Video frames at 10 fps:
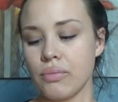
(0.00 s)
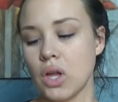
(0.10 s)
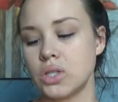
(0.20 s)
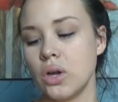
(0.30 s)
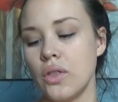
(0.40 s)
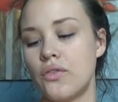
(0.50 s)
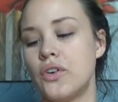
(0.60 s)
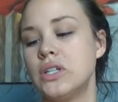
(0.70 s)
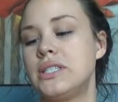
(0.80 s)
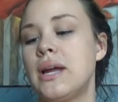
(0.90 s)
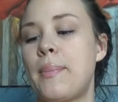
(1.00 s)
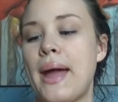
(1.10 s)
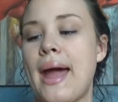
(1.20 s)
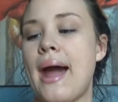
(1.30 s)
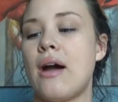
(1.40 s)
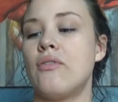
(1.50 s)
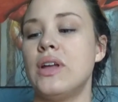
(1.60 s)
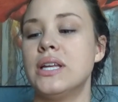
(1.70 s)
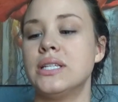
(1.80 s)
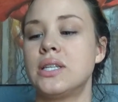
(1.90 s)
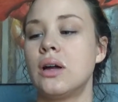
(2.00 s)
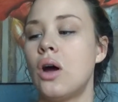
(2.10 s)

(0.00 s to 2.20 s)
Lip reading: So the first tip I have is